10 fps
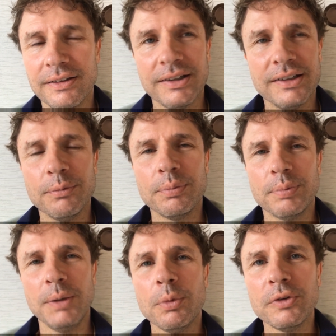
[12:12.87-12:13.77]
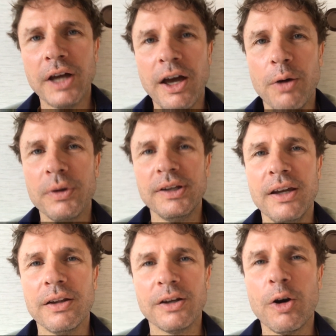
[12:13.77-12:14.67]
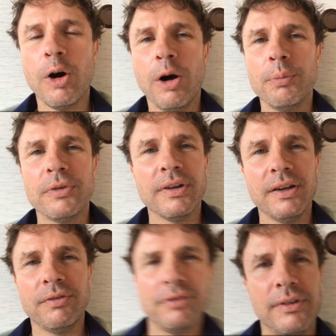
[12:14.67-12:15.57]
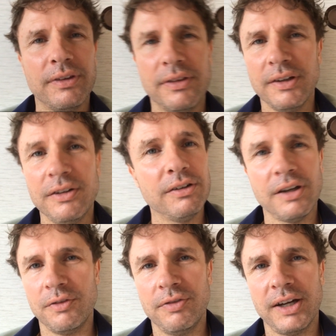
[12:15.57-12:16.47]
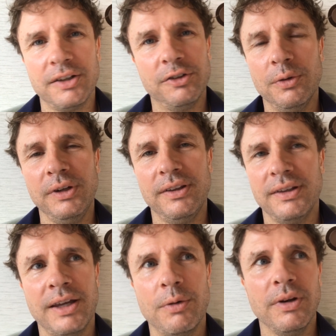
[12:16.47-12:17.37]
All right, and people know when you go to the cops, they just don't fucking do anything.